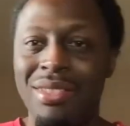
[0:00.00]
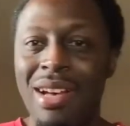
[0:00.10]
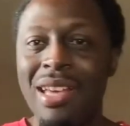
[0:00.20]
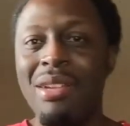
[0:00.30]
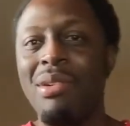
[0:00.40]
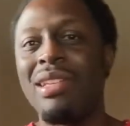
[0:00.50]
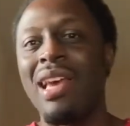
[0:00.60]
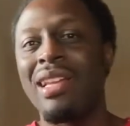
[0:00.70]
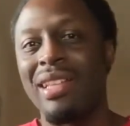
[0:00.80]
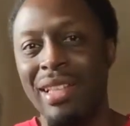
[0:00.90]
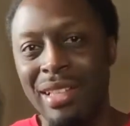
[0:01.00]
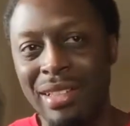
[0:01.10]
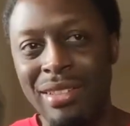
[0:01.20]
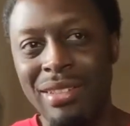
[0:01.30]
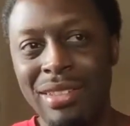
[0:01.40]
I ain't want that again.
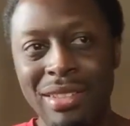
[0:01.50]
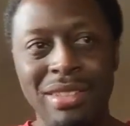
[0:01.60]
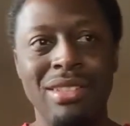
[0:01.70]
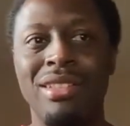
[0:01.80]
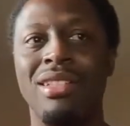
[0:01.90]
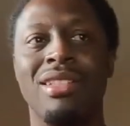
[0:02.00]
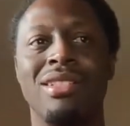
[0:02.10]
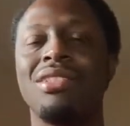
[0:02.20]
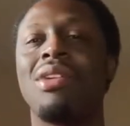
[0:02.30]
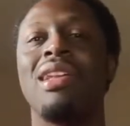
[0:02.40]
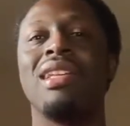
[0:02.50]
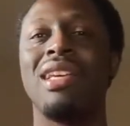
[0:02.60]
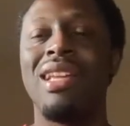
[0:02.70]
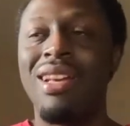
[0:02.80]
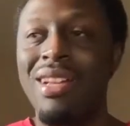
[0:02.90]
She, she trying to
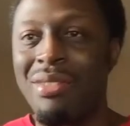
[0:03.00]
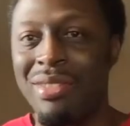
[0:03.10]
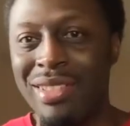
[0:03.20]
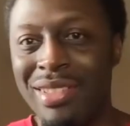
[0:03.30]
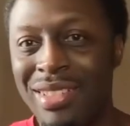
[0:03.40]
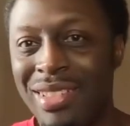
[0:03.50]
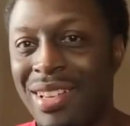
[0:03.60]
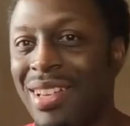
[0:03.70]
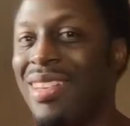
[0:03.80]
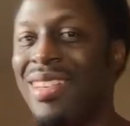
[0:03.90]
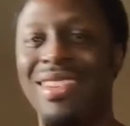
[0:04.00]
get out of it.